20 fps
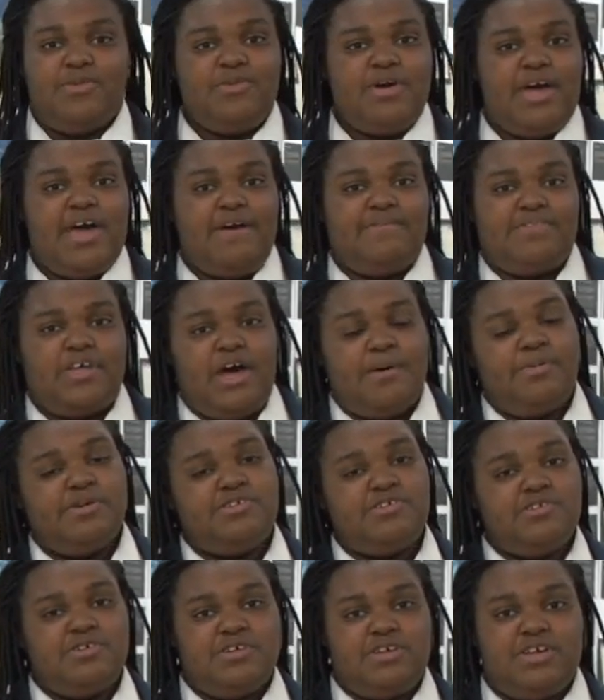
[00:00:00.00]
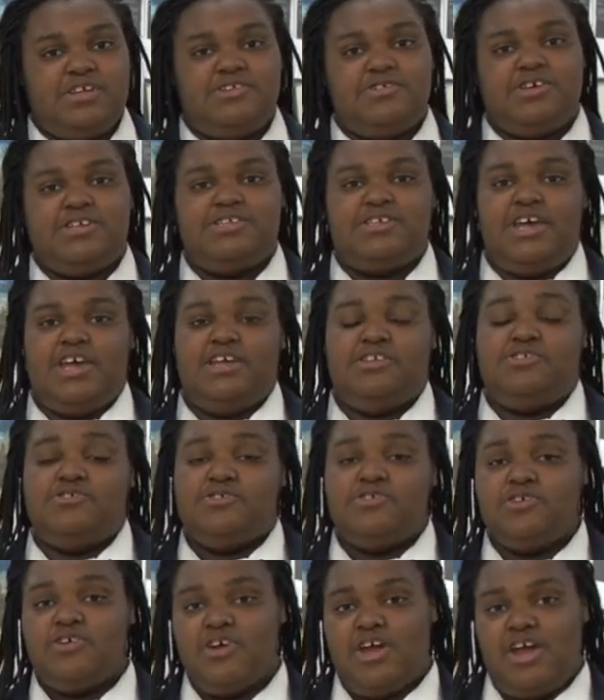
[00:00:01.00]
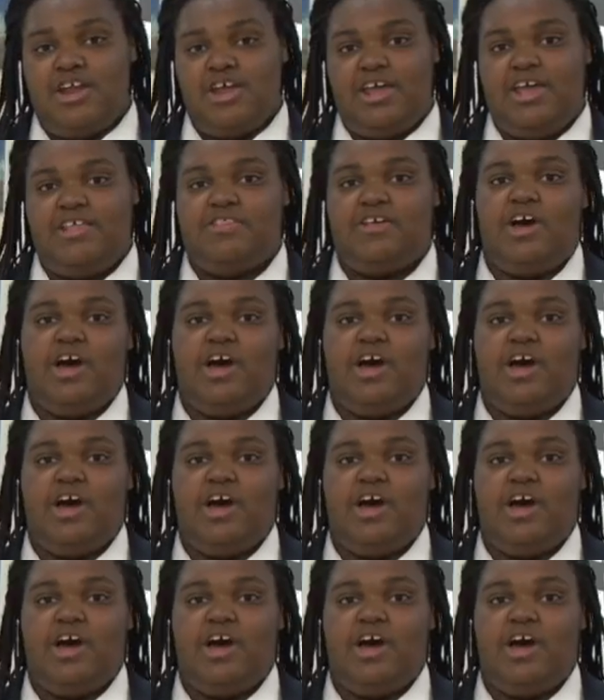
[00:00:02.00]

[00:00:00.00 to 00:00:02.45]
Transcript: we will have the opportunity to attain dual credit in